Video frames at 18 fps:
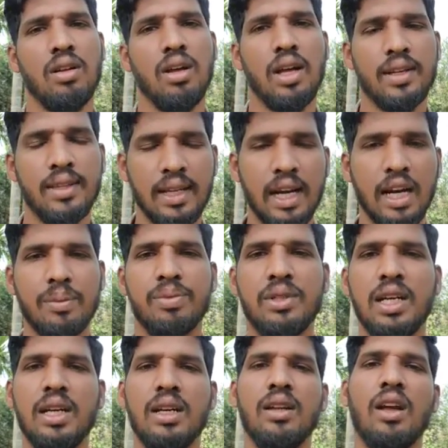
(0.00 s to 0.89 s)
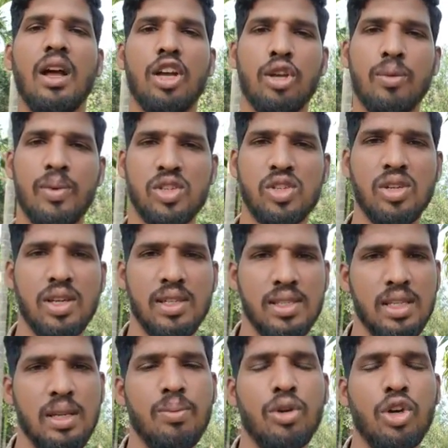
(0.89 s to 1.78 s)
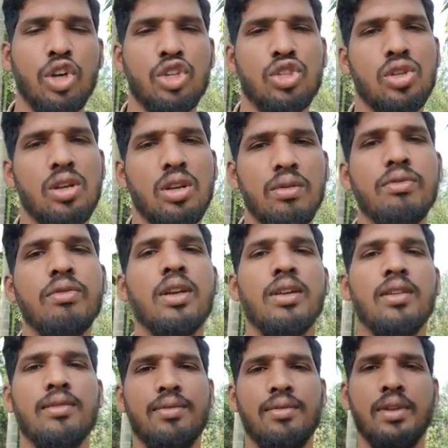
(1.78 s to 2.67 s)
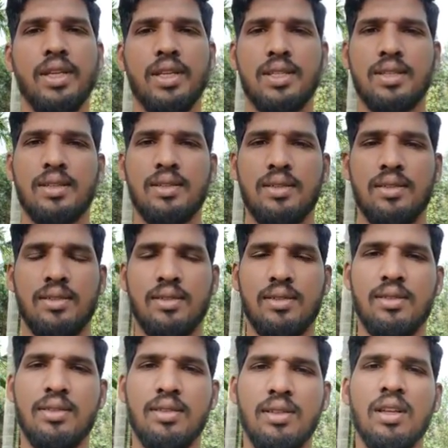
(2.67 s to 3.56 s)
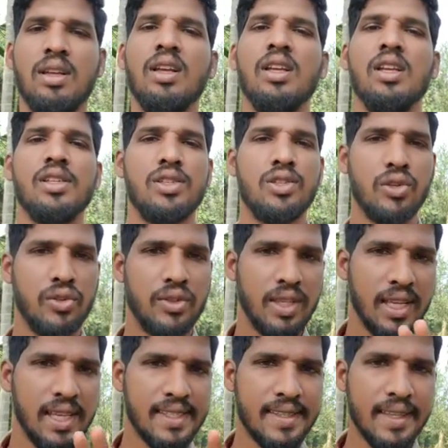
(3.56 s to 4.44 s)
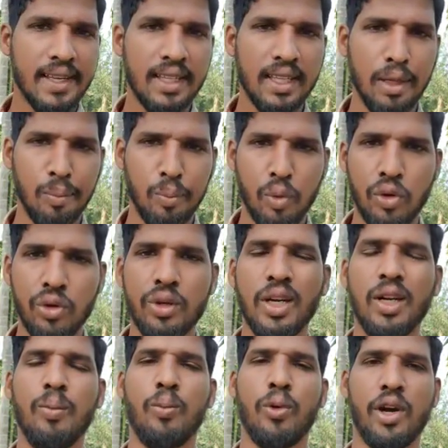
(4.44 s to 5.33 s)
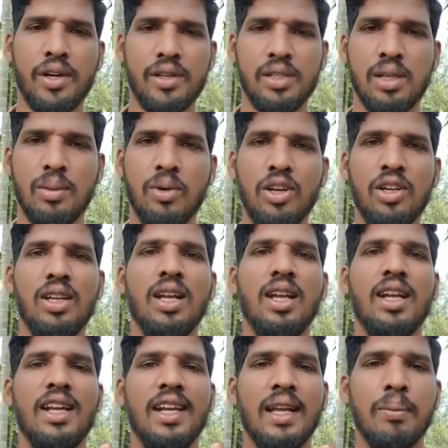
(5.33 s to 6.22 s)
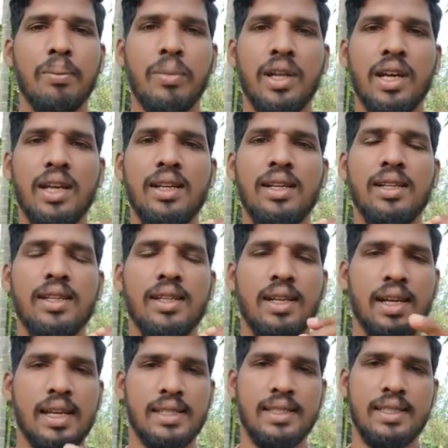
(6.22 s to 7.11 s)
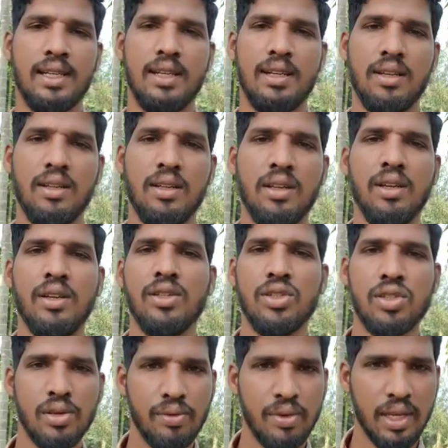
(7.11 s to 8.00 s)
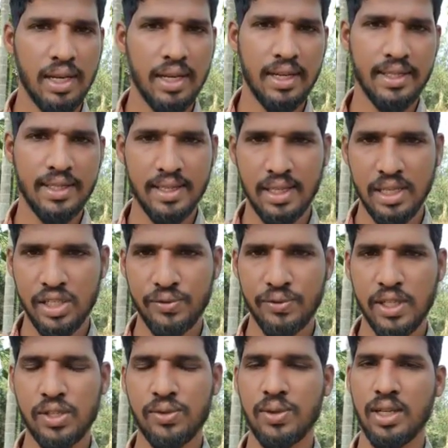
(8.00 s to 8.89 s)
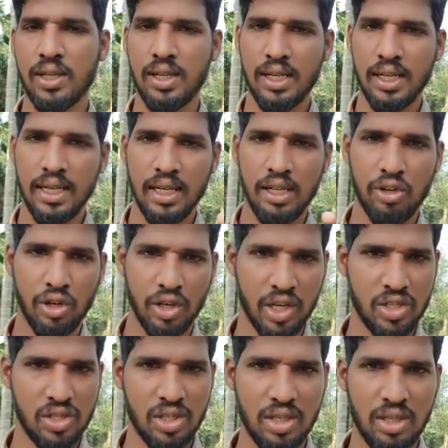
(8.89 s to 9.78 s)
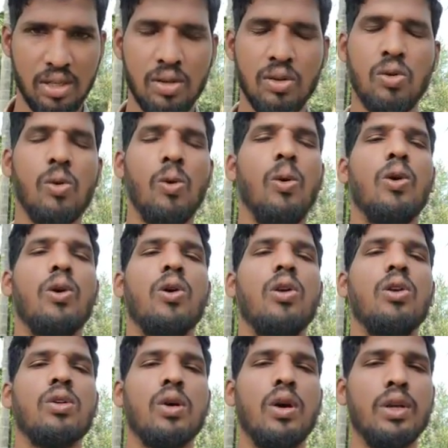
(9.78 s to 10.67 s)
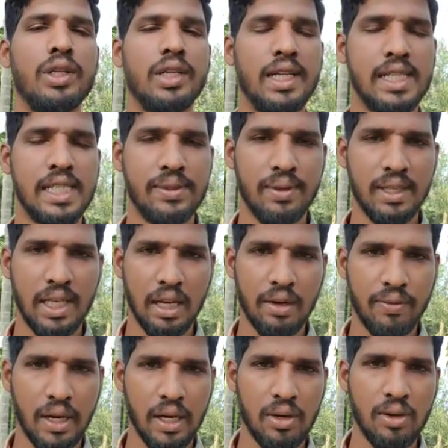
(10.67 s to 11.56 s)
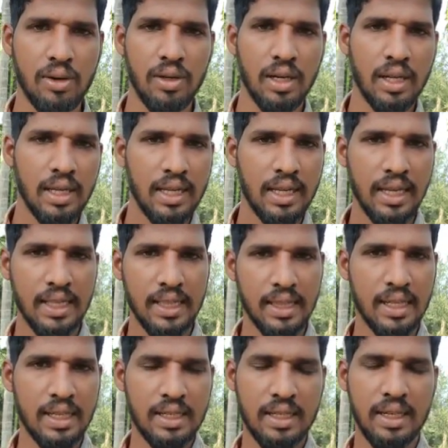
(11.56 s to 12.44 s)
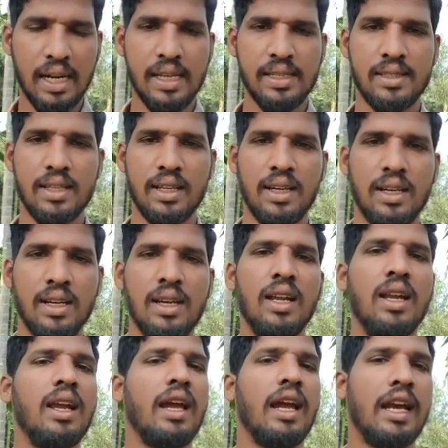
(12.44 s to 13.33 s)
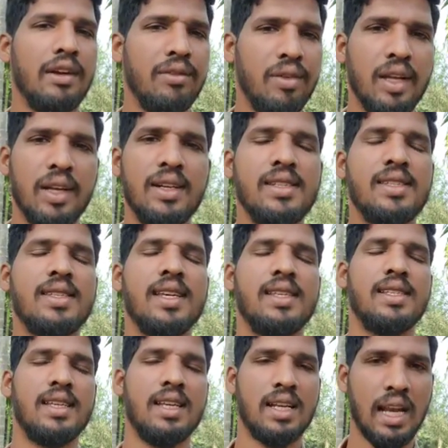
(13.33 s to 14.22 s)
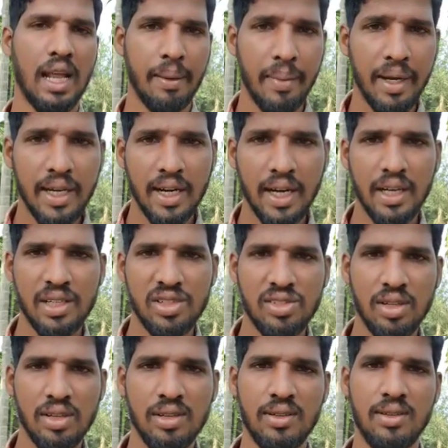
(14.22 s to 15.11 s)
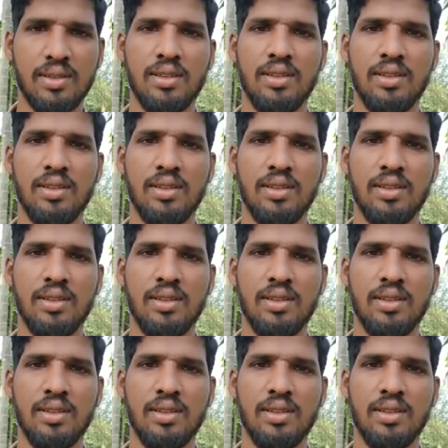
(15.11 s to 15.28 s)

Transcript: or the adapted occupation as a production of wheat. So these are the important points about temperate grassland. So we have discussed first one location, overall continents we can find out in that grassland, and we have discussed climate condition.